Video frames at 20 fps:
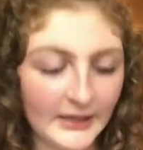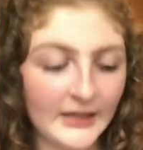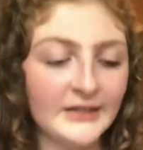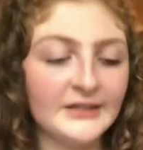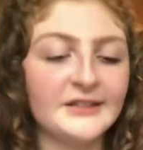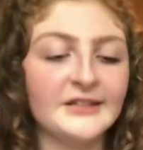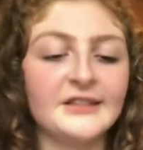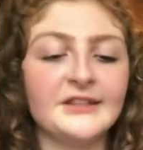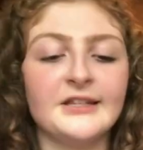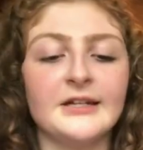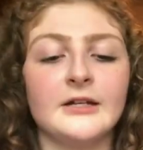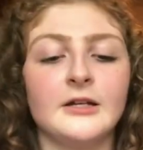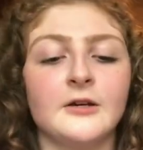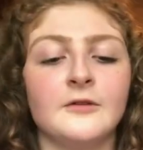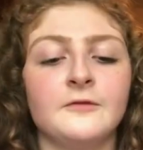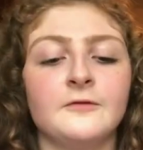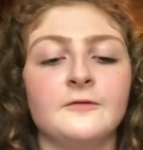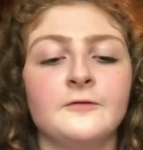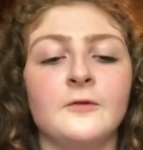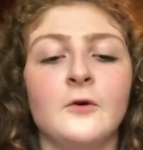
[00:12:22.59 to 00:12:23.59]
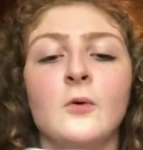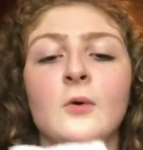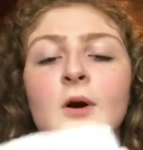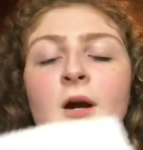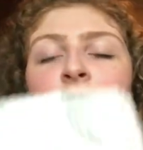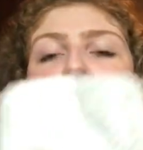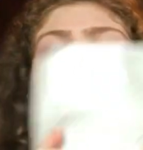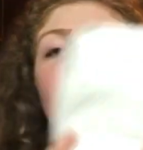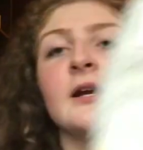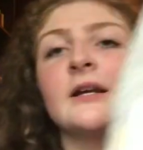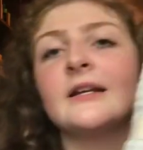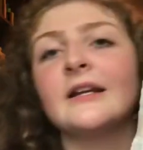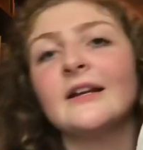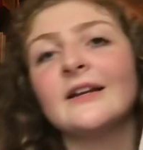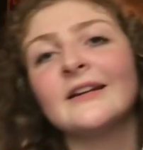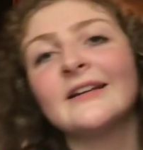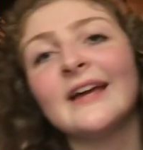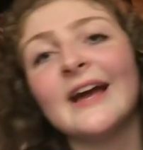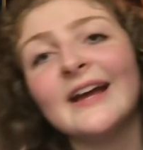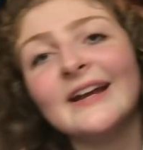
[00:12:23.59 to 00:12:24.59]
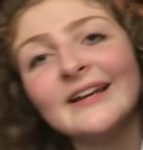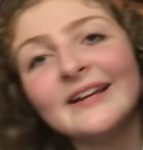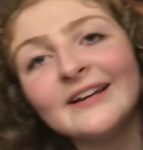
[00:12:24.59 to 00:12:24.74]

It's a set of four, and again,